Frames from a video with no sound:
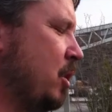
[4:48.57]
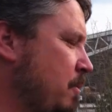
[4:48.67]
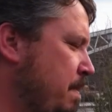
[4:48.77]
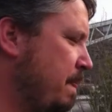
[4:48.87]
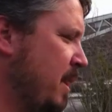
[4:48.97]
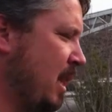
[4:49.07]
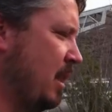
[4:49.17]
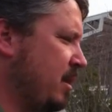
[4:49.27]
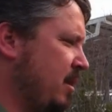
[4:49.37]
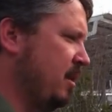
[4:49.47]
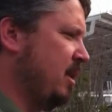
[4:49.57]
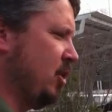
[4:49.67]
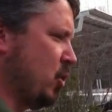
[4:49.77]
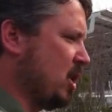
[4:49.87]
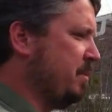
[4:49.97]
So
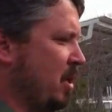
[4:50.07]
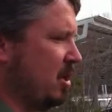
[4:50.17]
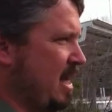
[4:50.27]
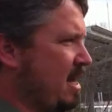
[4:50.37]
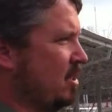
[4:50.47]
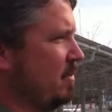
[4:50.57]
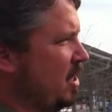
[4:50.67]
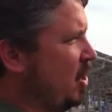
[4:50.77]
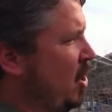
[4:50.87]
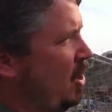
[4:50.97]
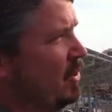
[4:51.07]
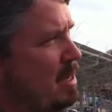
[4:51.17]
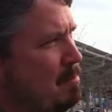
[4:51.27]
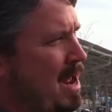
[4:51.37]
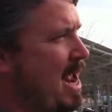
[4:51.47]
trust me, our accountants have done all
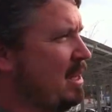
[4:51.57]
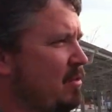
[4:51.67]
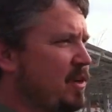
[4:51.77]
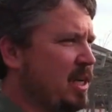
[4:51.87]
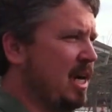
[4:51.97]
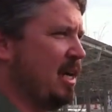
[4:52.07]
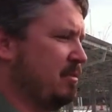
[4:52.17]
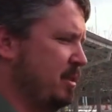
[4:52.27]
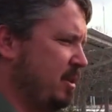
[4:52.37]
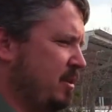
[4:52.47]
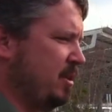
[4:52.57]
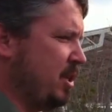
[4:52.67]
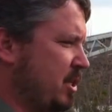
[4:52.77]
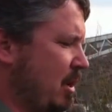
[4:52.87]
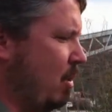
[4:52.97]
that math to figure out.
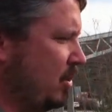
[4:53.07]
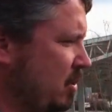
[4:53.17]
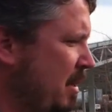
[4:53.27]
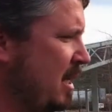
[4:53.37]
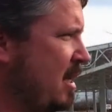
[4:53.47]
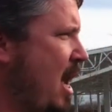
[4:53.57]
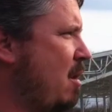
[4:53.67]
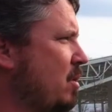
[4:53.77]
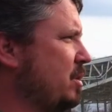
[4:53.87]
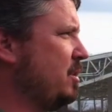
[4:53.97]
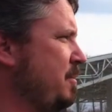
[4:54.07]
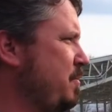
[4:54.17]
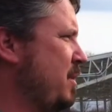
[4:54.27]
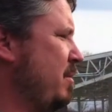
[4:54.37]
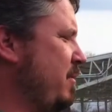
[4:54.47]
You can say, well, $2 million,
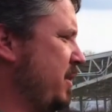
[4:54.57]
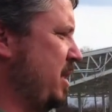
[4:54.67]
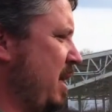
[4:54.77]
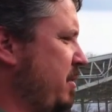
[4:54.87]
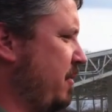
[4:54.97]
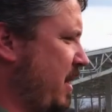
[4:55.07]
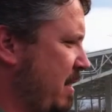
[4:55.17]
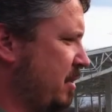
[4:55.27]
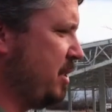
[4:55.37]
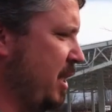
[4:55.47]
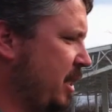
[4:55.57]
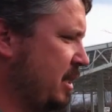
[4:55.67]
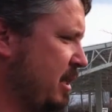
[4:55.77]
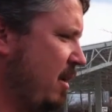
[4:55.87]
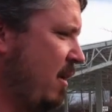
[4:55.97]
if it saves you 5 or 6,
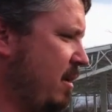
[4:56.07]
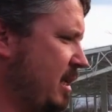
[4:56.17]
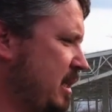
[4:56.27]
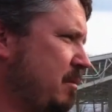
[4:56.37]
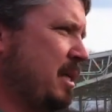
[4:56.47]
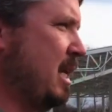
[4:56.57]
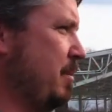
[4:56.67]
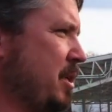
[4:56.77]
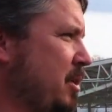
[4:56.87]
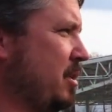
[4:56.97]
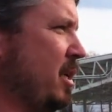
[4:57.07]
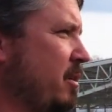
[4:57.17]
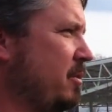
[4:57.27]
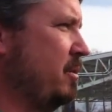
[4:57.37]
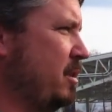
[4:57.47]
it still might not be a good
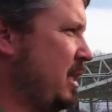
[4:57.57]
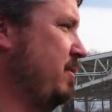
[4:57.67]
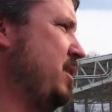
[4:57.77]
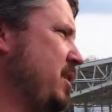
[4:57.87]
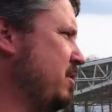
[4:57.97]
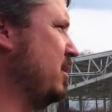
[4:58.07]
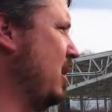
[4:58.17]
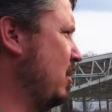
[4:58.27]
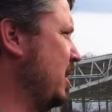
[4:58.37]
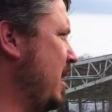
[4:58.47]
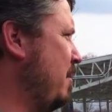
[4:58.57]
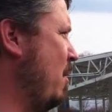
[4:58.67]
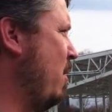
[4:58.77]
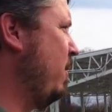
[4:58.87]
deal. 17 years is a long time.